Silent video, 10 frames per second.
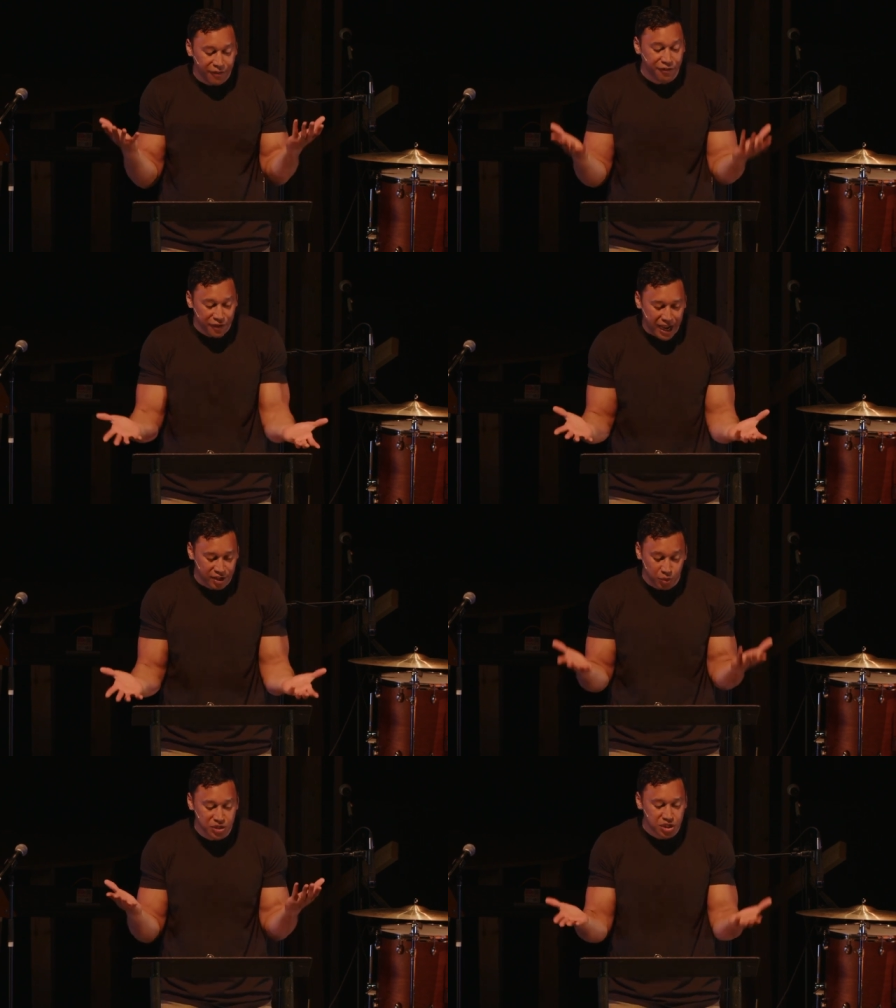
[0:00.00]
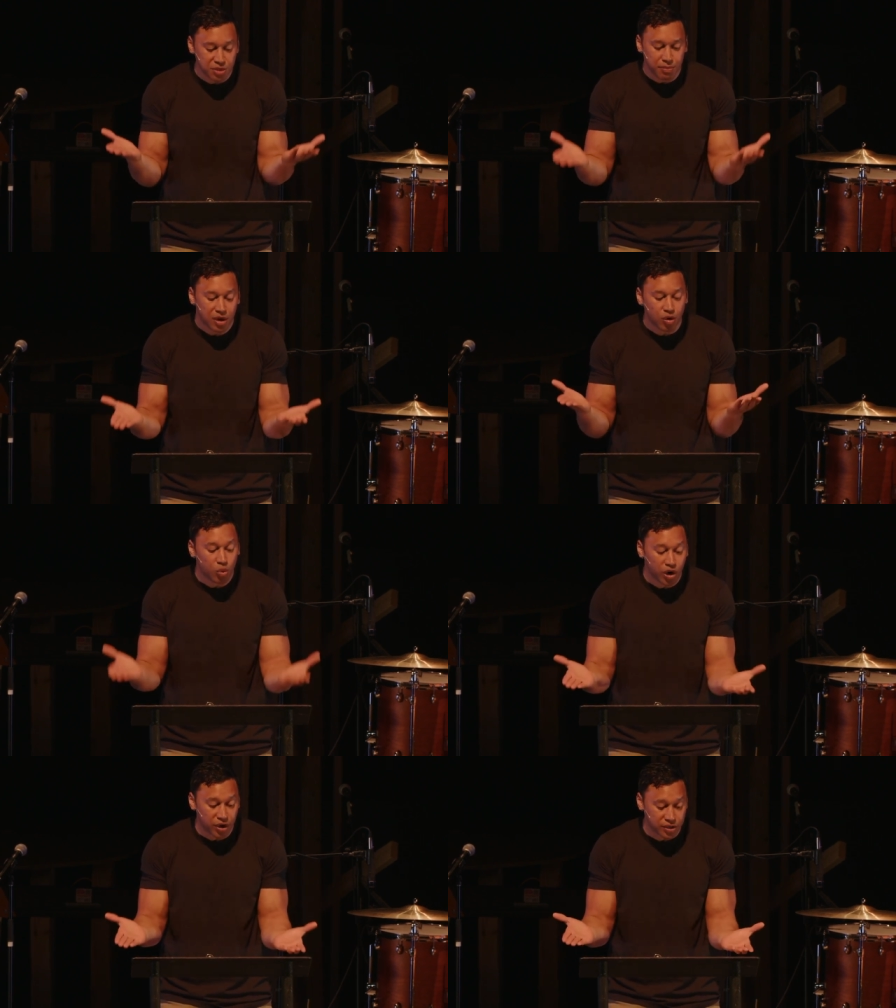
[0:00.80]
affect with just mere
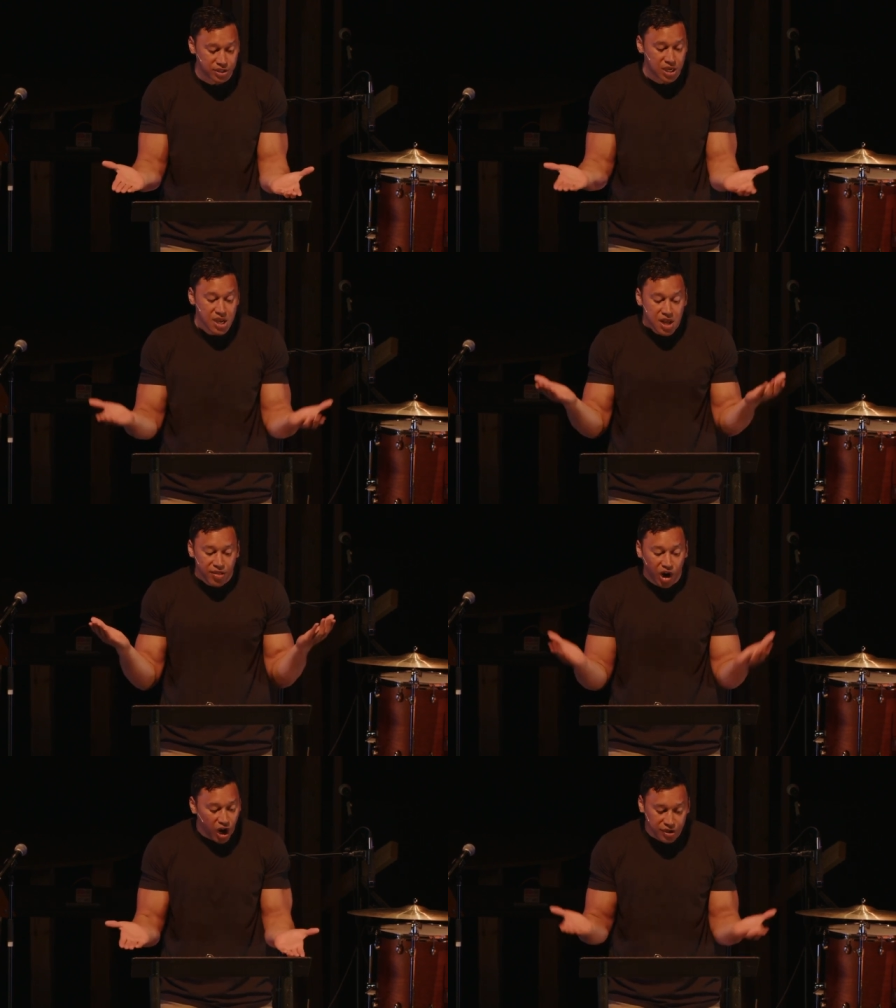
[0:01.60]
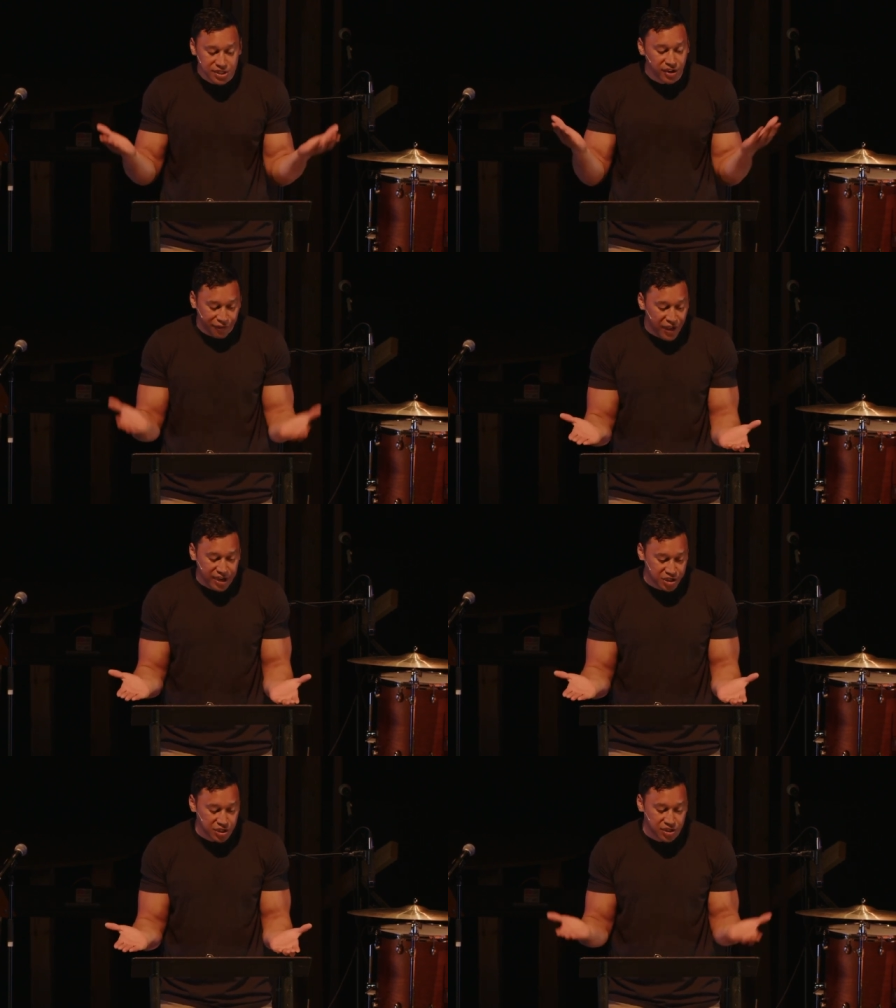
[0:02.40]
words the hearts and
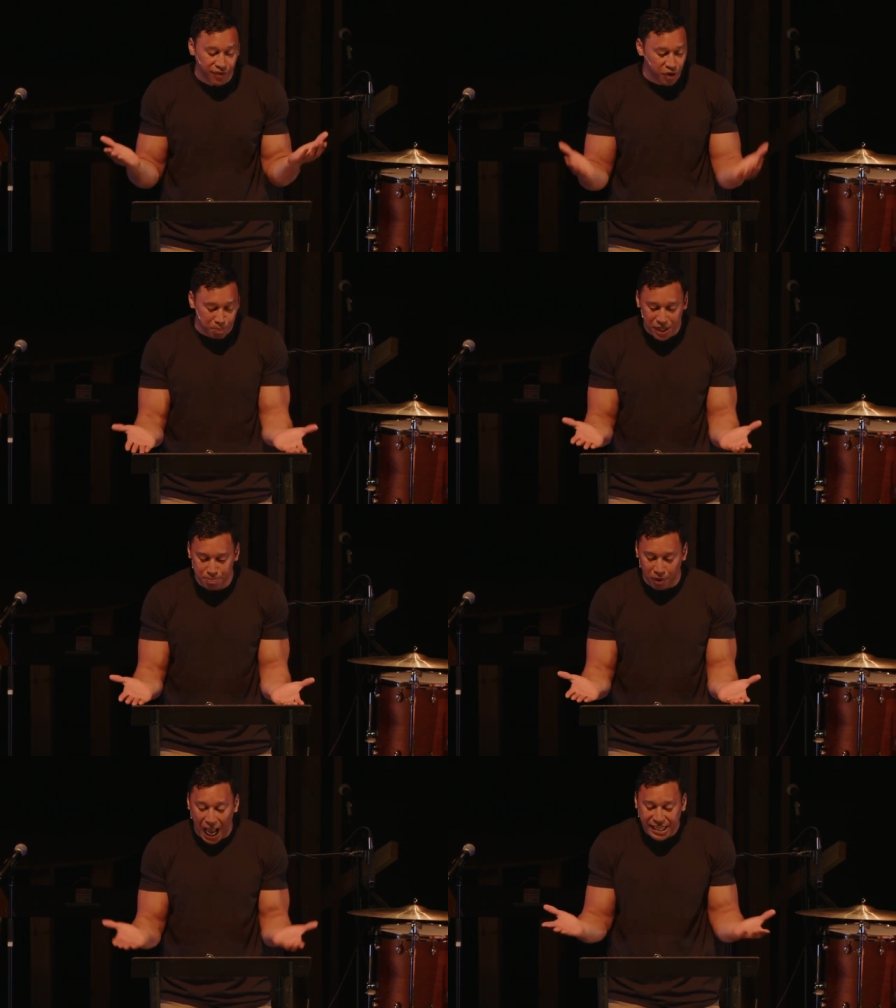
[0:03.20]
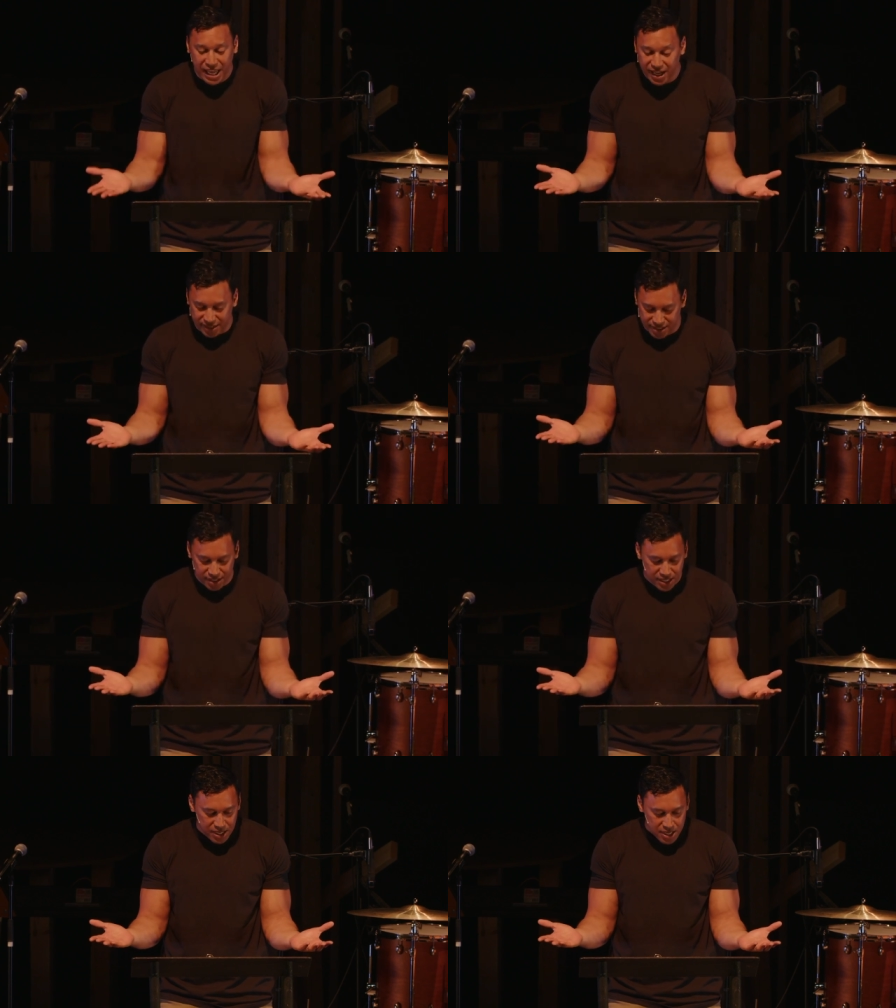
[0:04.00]
affections of your people? I can't.